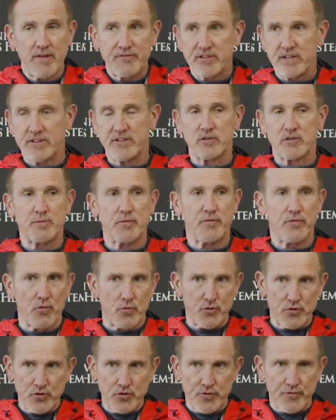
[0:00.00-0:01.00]
I've said this
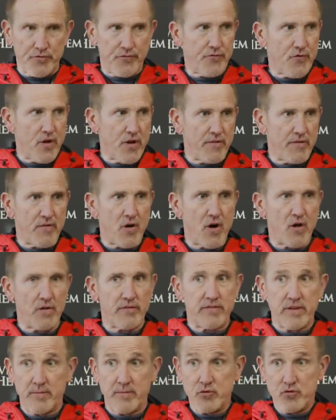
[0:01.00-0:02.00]
before, when you're in front of
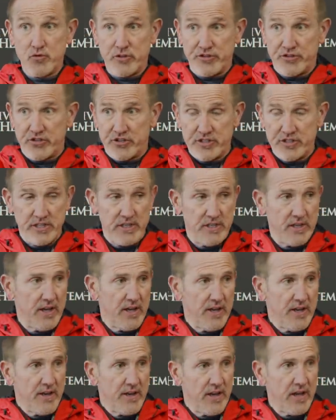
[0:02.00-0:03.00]
all of them, you can see
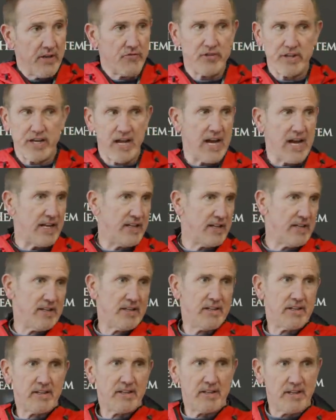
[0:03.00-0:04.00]
every guy.
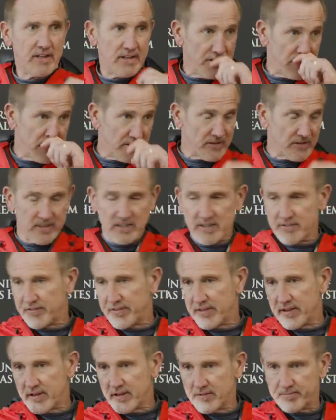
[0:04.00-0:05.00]
You can
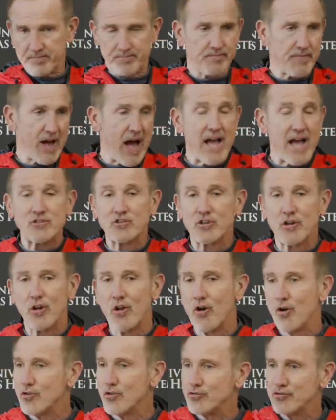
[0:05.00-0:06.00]
see if their
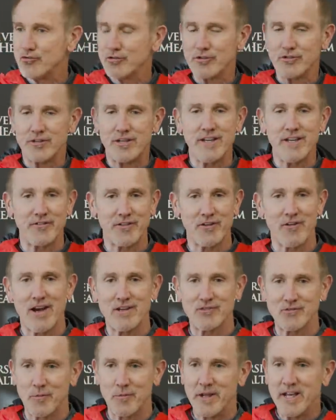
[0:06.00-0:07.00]
eyes are closed. You can see if
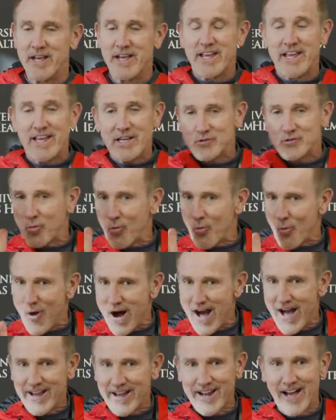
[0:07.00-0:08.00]
their eyes are open. He's
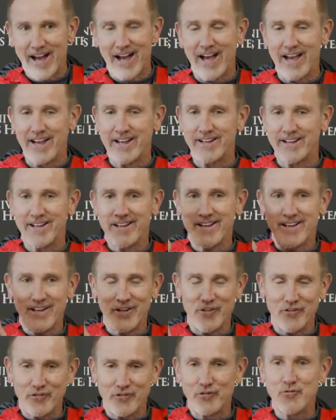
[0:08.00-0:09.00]
wide-eyed
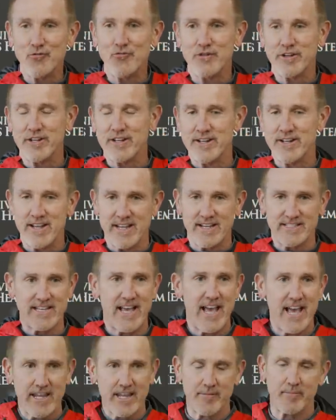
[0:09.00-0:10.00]
and tuned in
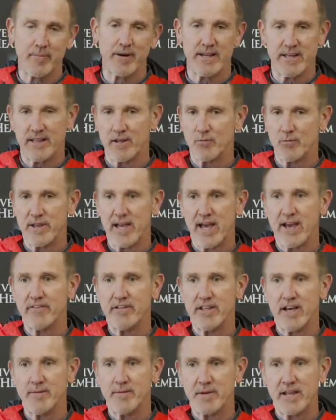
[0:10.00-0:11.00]
as anybody that we
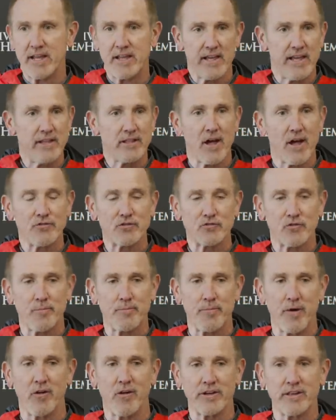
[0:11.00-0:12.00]
have in that. He loves
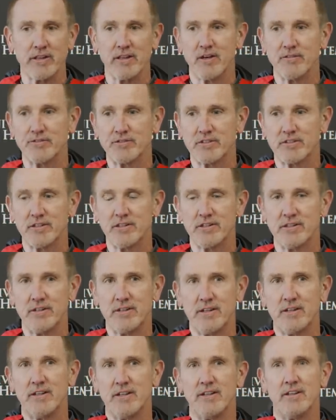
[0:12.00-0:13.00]
football. He loves to
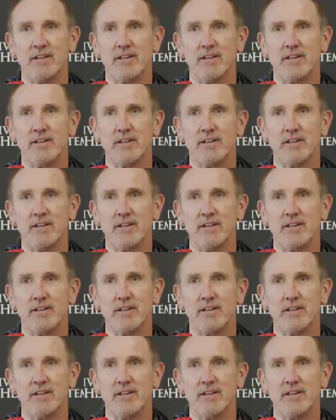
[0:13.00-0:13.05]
